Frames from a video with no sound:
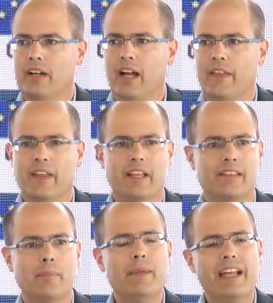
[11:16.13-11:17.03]
I think
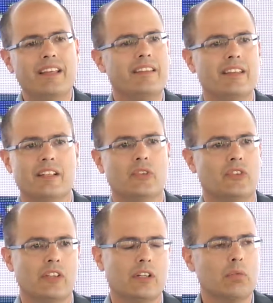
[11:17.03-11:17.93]
it's amazing to
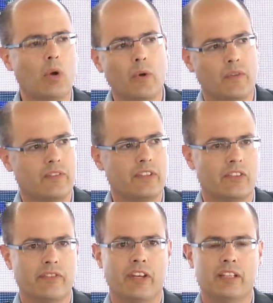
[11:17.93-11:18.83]
see the growth of
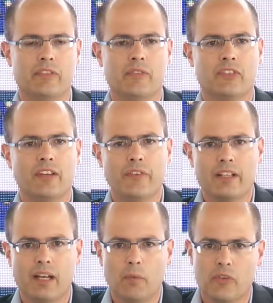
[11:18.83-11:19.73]
this event from something
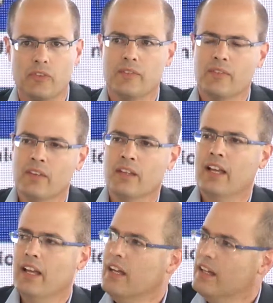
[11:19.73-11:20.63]
that was,
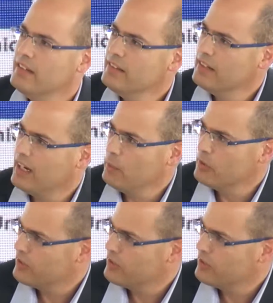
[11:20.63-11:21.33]
I would